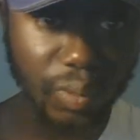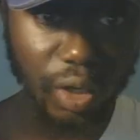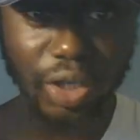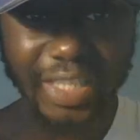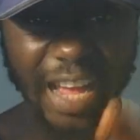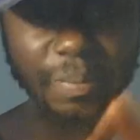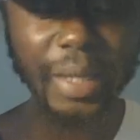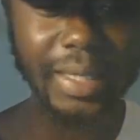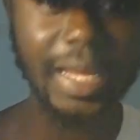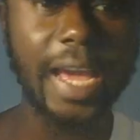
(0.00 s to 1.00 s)
Because I've
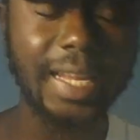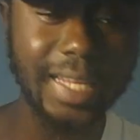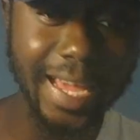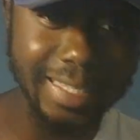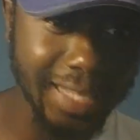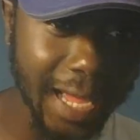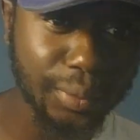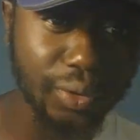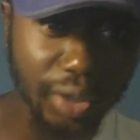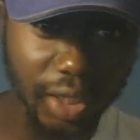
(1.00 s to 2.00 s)
met the guy. The guy is
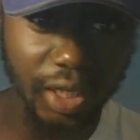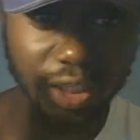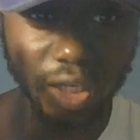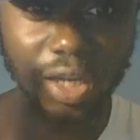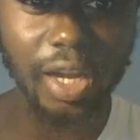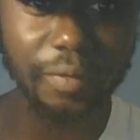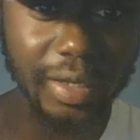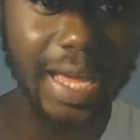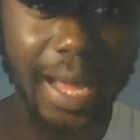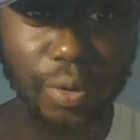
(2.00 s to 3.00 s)
absolutely, it's a
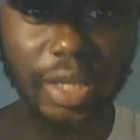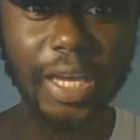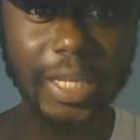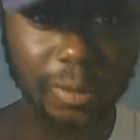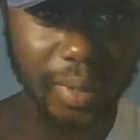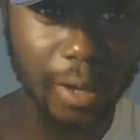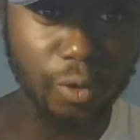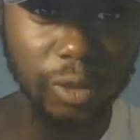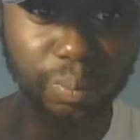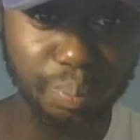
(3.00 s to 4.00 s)
loving guy who cares about,
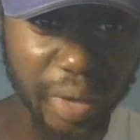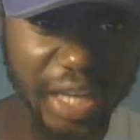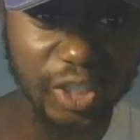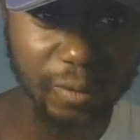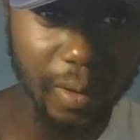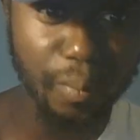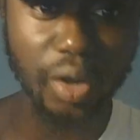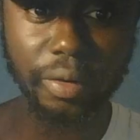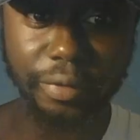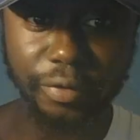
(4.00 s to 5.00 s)
who's passionate about
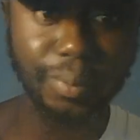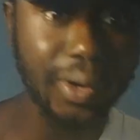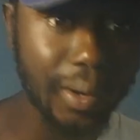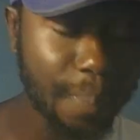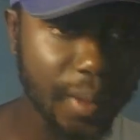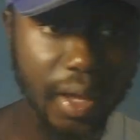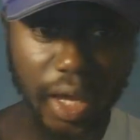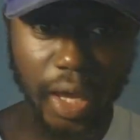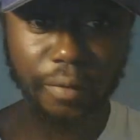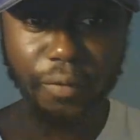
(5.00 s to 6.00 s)
Maryland football.
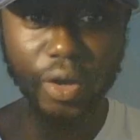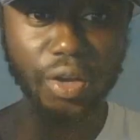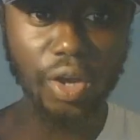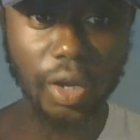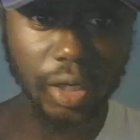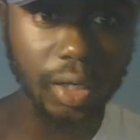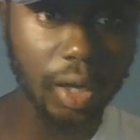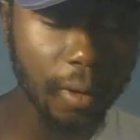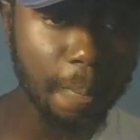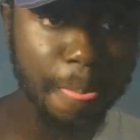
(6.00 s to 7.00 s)
And for a
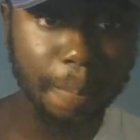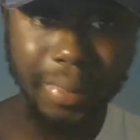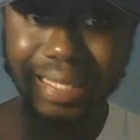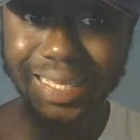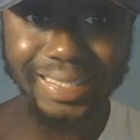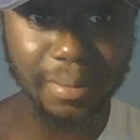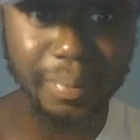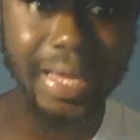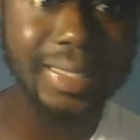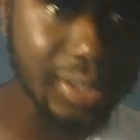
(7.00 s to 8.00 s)
non-alum, it's
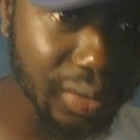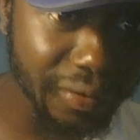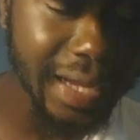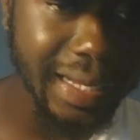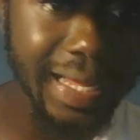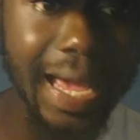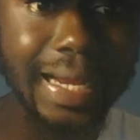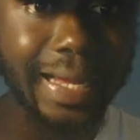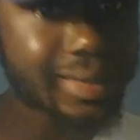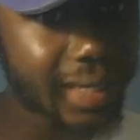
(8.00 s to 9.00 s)
amazing to find a guy
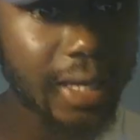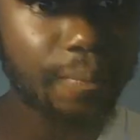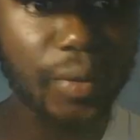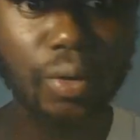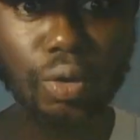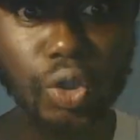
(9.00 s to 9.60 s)
like that who